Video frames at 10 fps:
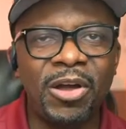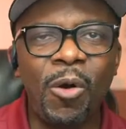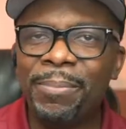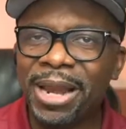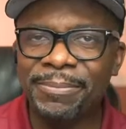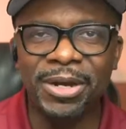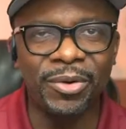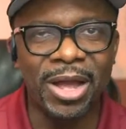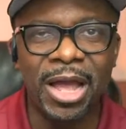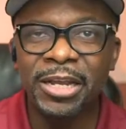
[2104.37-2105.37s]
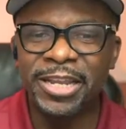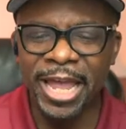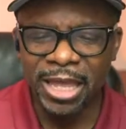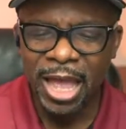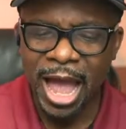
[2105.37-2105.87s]
Don't blame it on God.
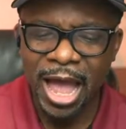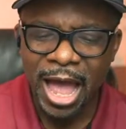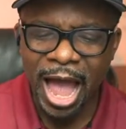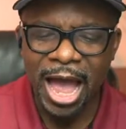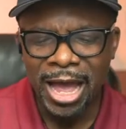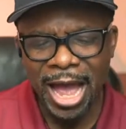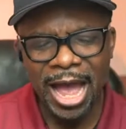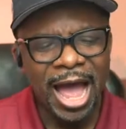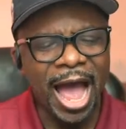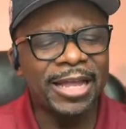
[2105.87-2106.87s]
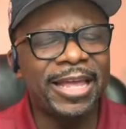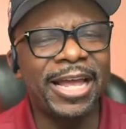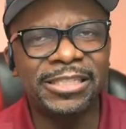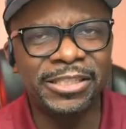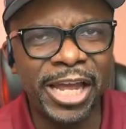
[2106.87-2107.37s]
They I I I, I
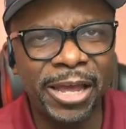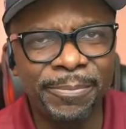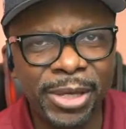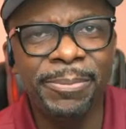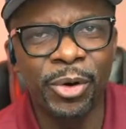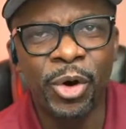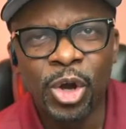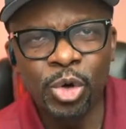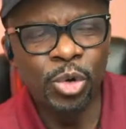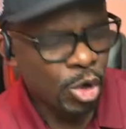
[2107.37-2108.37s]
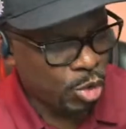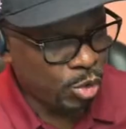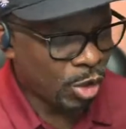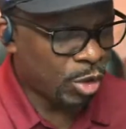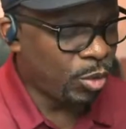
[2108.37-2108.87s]
can't stand people who
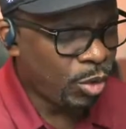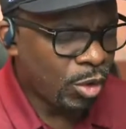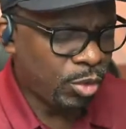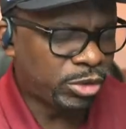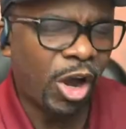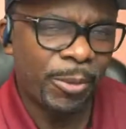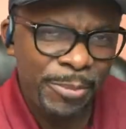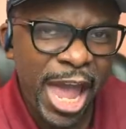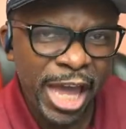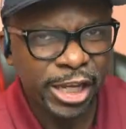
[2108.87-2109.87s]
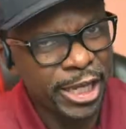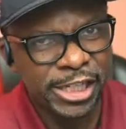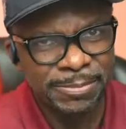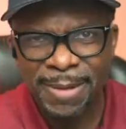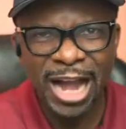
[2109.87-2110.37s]
who who who talk bad
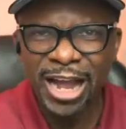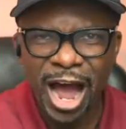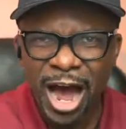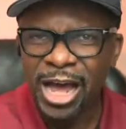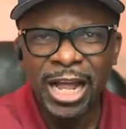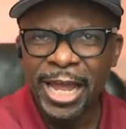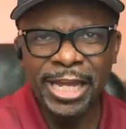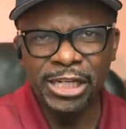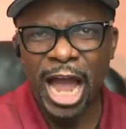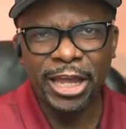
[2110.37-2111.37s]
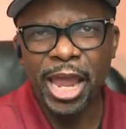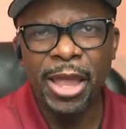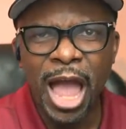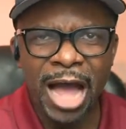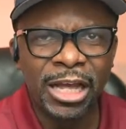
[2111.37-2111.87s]
against my God and I
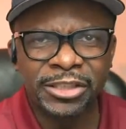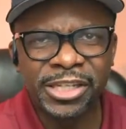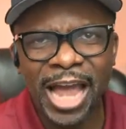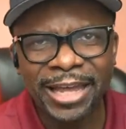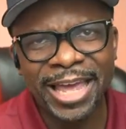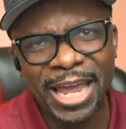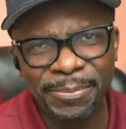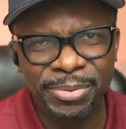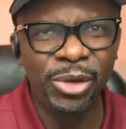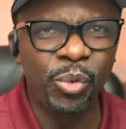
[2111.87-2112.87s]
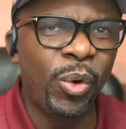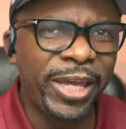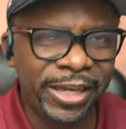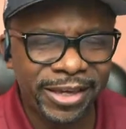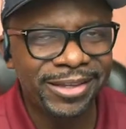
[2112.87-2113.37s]
can't I see I can't be
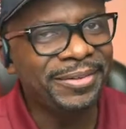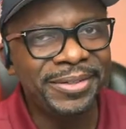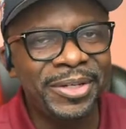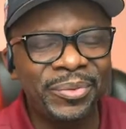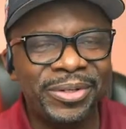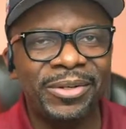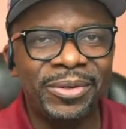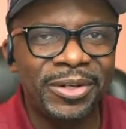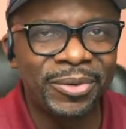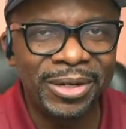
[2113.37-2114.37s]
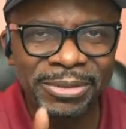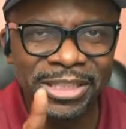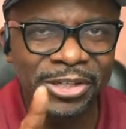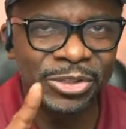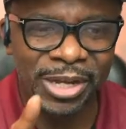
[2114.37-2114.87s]
weak. No, no, let
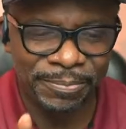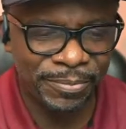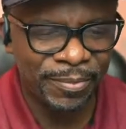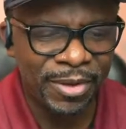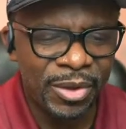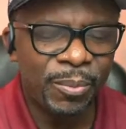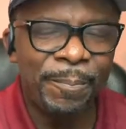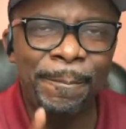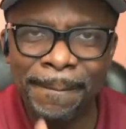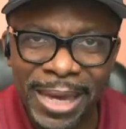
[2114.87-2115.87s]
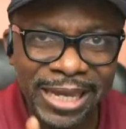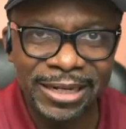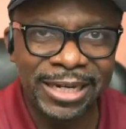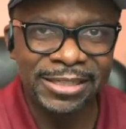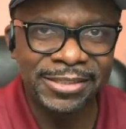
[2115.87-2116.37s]
me tell you something.
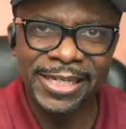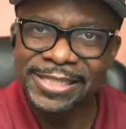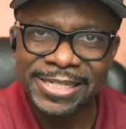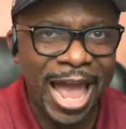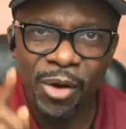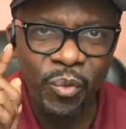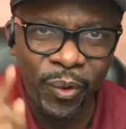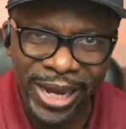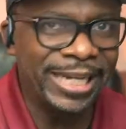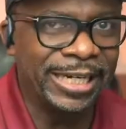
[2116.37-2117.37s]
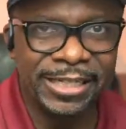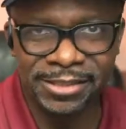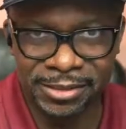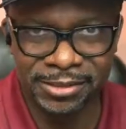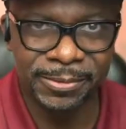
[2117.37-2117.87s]
Meekness is not
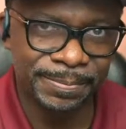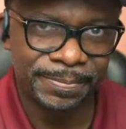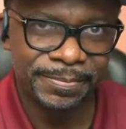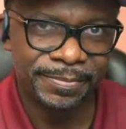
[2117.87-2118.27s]
weakness.